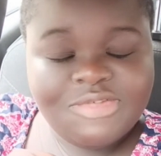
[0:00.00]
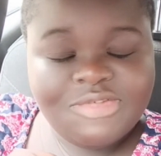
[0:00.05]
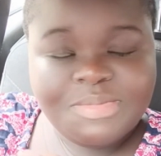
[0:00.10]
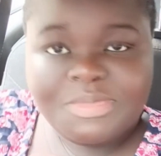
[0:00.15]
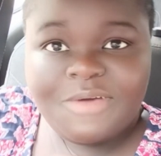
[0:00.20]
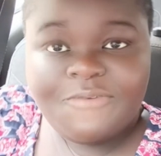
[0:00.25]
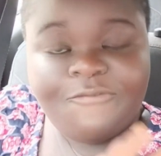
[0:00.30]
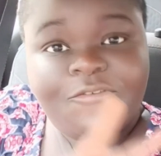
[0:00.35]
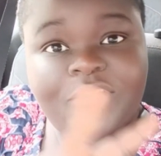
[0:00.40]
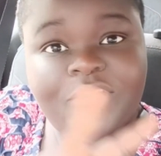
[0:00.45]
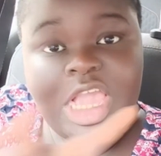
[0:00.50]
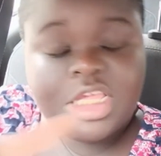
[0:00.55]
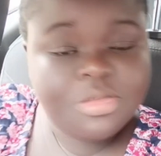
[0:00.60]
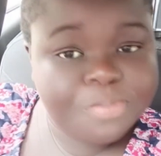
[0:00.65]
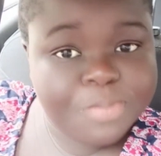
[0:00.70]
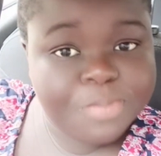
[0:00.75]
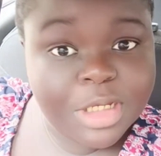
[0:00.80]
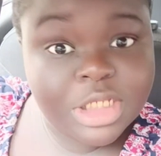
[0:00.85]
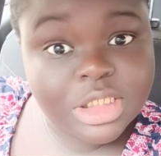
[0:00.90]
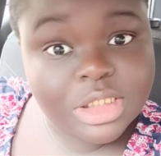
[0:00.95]
but
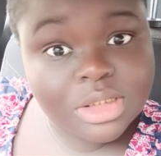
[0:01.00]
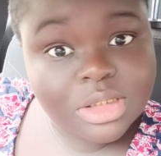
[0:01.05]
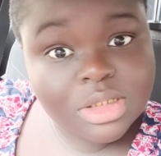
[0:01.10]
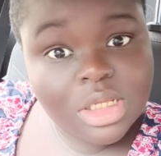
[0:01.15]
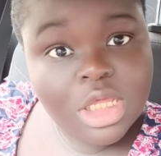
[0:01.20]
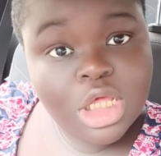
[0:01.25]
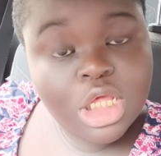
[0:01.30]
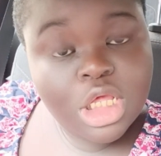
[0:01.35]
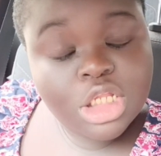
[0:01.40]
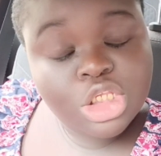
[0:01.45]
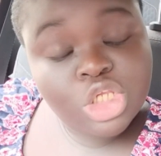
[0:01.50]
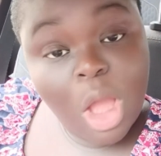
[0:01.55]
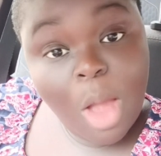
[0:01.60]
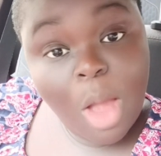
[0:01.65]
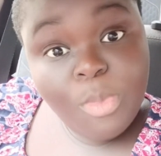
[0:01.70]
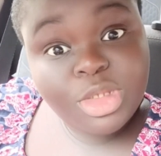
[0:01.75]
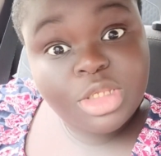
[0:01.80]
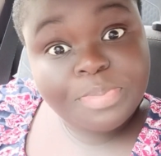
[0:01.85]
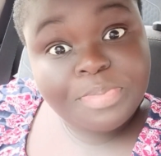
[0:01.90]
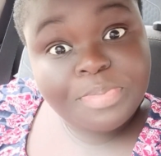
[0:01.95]
Facebook's told me
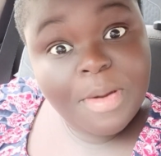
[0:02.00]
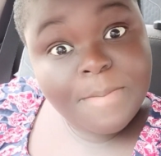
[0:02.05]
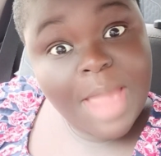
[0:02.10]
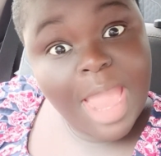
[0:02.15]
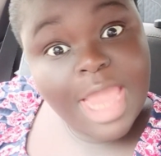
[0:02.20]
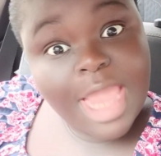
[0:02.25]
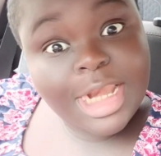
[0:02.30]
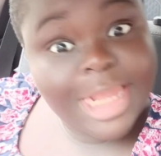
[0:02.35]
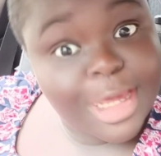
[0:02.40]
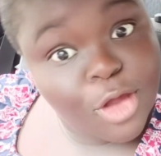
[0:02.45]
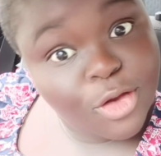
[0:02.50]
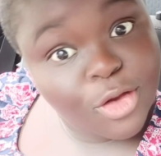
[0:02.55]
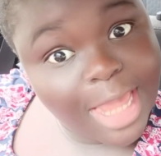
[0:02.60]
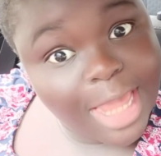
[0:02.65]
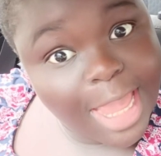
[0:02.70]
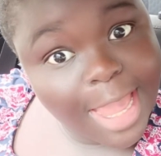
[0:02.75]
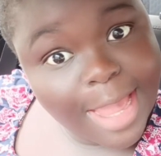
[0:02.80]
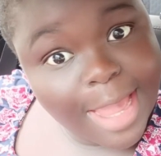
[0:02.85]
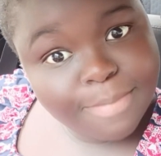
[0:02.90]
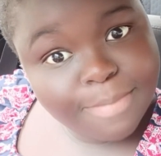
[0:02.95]
to put my legal
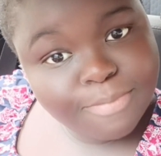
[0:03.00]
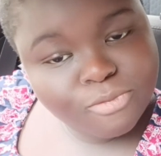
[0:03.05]
name.